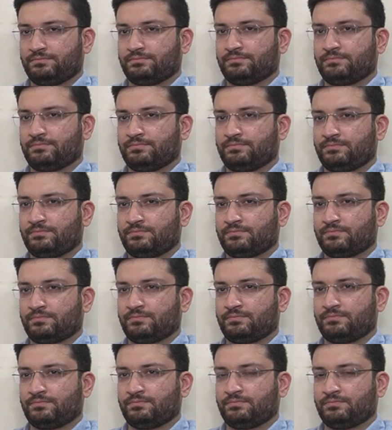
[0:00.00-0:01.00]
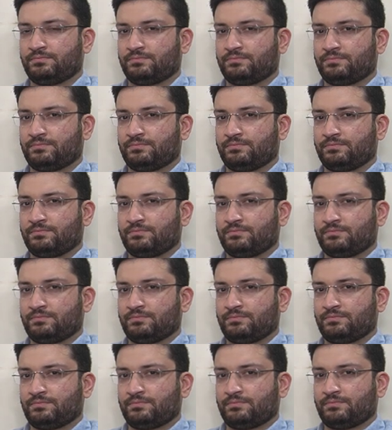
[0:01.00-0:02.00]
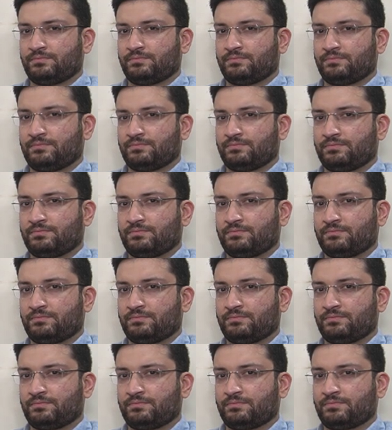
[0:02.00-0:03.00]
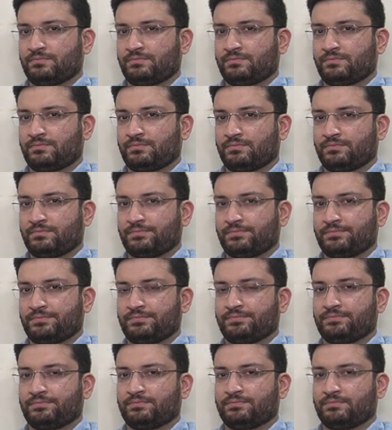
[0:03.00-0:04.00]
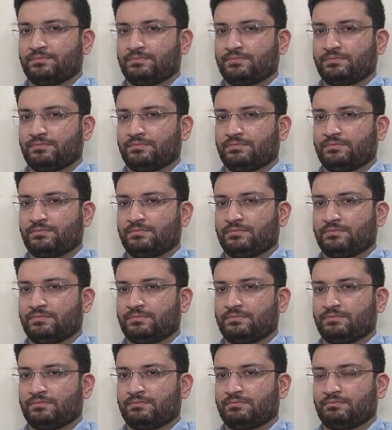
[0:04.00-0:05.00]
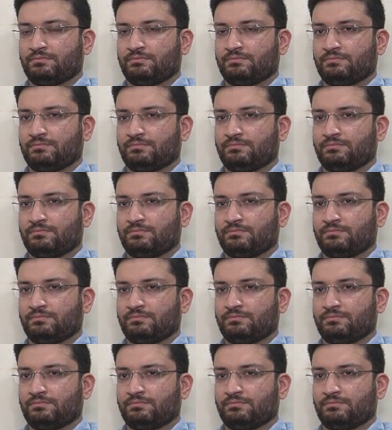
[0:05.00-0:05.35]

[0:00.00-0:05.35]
(not speaking)